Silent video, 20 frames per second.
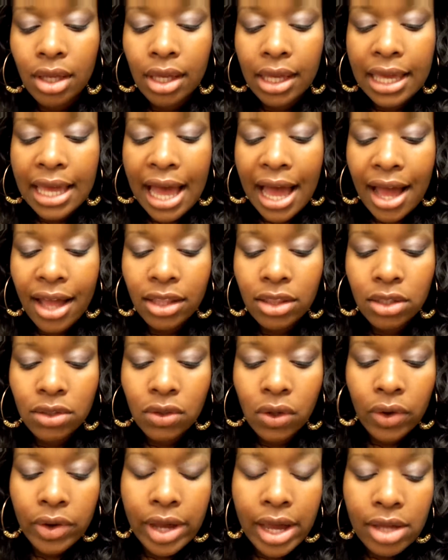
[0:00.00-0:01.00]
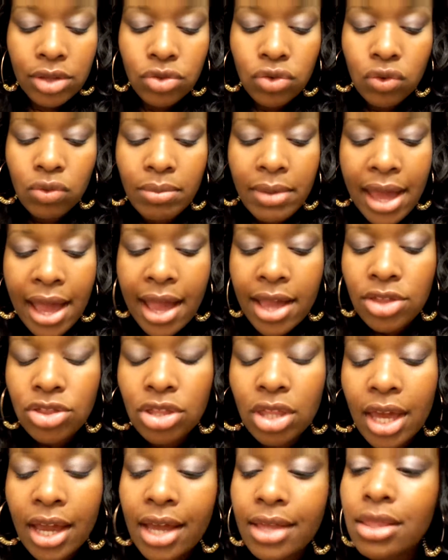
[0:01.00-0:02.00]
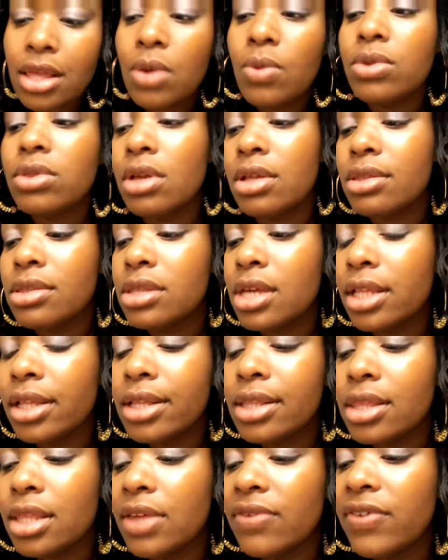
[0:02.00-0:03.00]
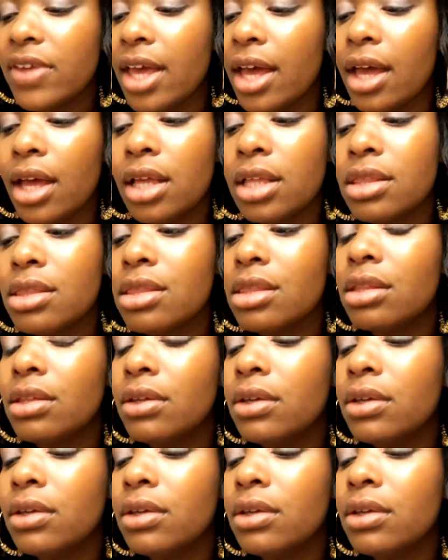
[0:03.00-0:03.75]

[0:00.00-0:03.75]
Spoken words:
got the L'Oreal True Match, like I said, it was on sale at CVS